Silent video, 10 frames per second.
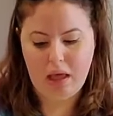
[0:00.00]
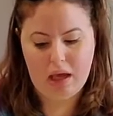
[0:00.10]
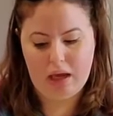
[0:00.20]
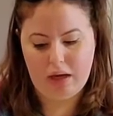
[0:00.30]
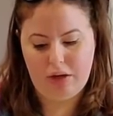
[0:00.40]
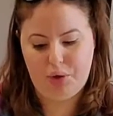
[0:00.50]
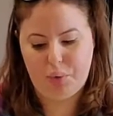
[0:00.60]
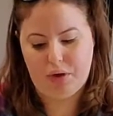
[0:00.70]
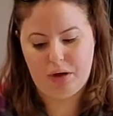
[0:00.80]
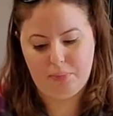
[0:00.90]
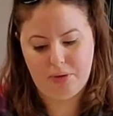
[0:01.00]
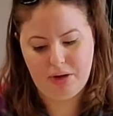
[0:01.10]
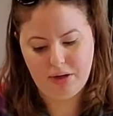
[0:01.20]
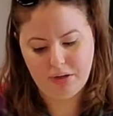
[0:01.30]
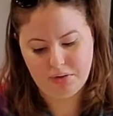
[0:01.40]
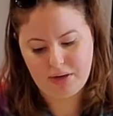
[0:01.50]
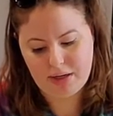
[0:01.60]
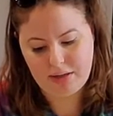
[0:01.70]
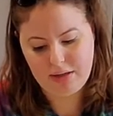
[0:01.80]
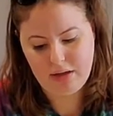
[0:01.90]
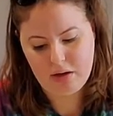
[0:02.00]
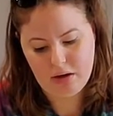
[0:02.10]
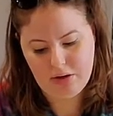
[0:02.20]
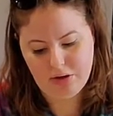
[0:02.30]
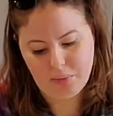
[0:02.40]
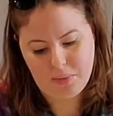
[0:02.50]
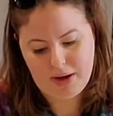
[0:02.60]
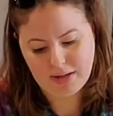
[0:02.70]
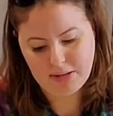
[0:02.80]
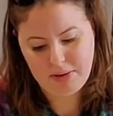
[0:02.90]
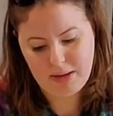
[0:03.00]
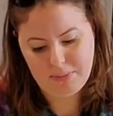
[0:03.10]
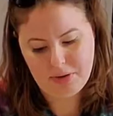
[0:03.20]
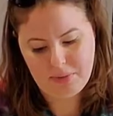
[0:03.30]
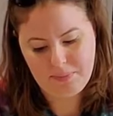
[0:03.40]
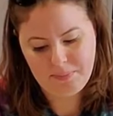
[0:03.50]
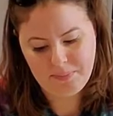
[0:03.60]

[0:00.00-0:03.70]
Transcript: and you are gonna put it directly on your wax paper,